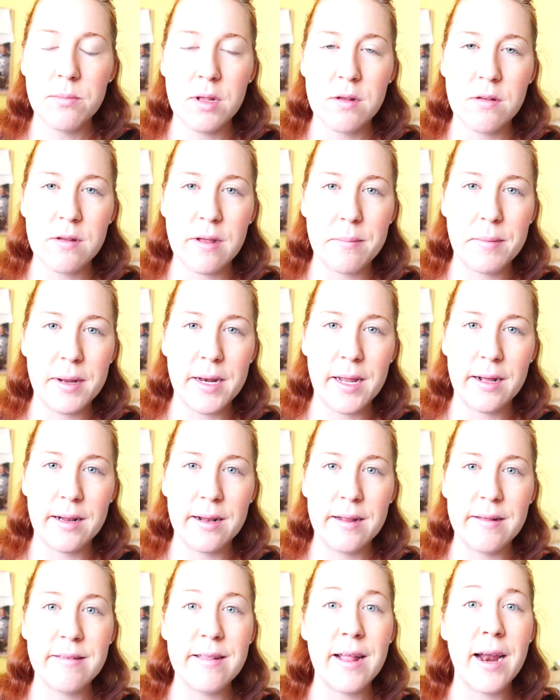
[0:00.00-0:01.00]
that's on my
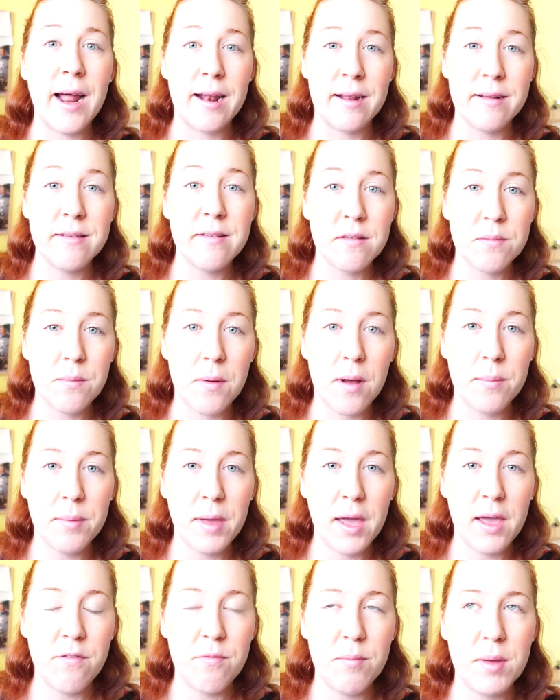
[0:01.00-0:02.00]
necklace that Alex's mom
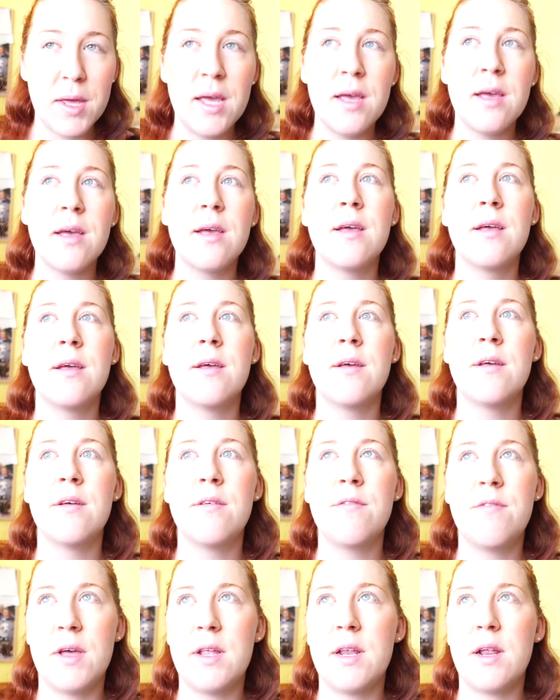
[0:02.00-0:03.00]
gave me
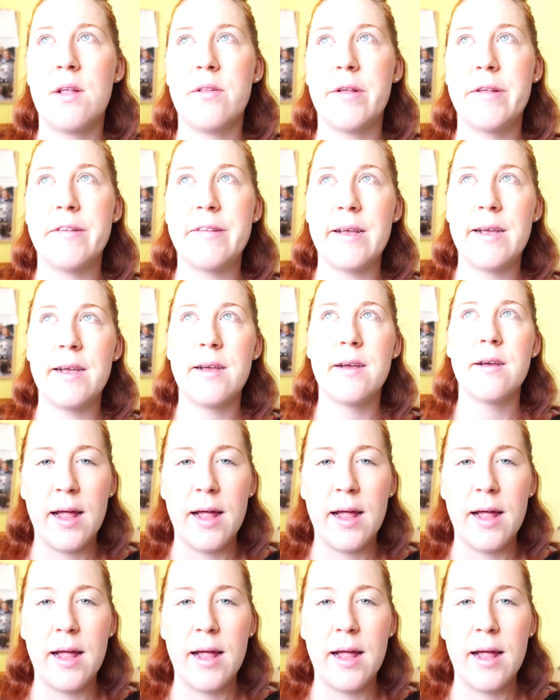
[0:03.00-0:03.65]
fell down the sink.